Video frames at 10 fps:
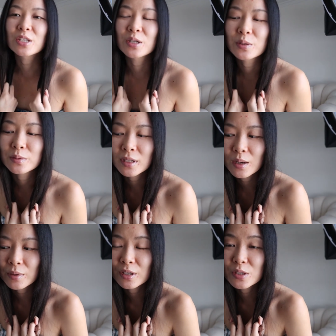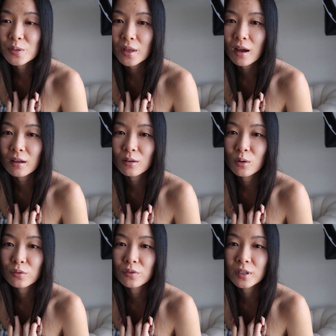So now I'm gonna do that.
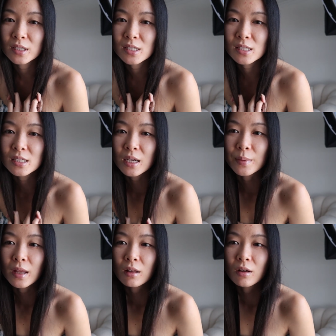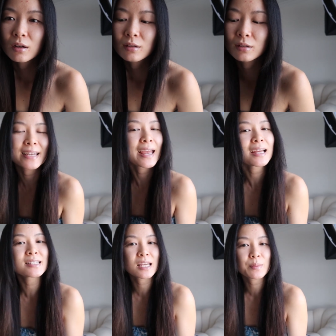Hopefully it doesn't take me that long. It
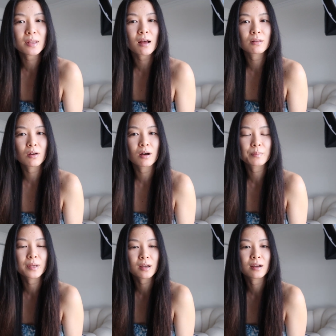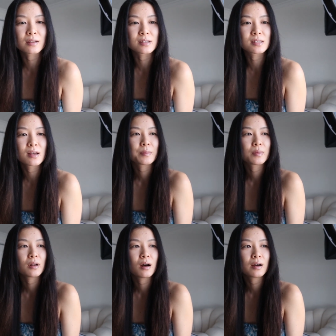can't take me that long because
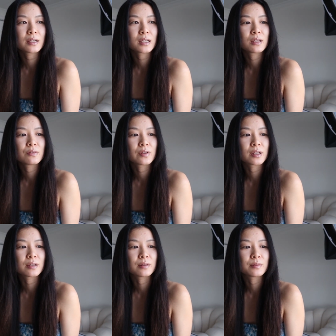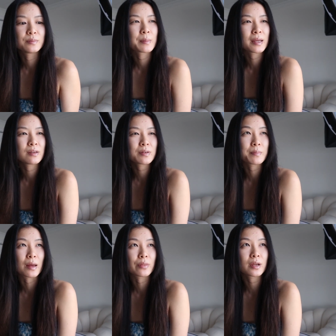I'm not even, am I
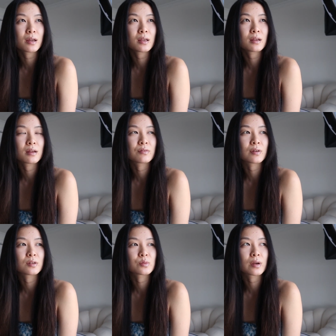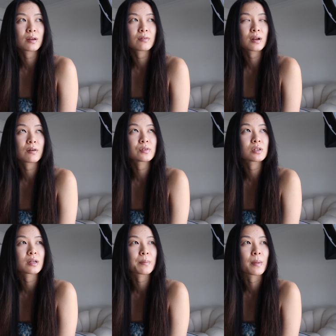even mouthing any? If I, do I even have
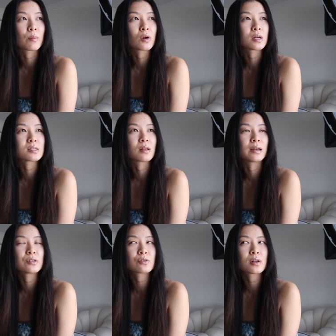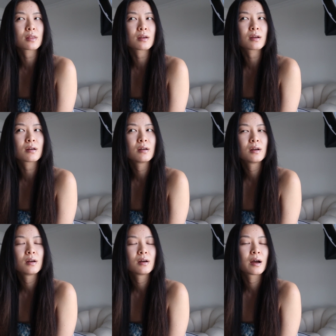to like memorize lines or anything?
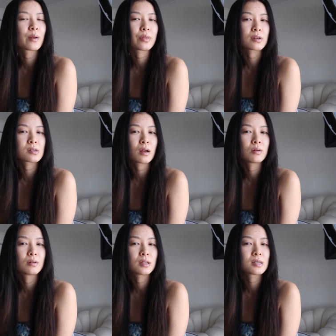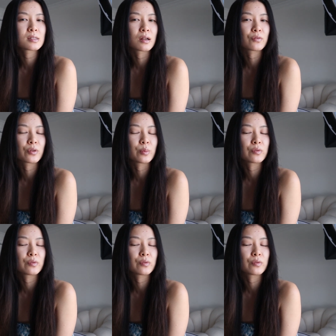I don't think so. At least not for the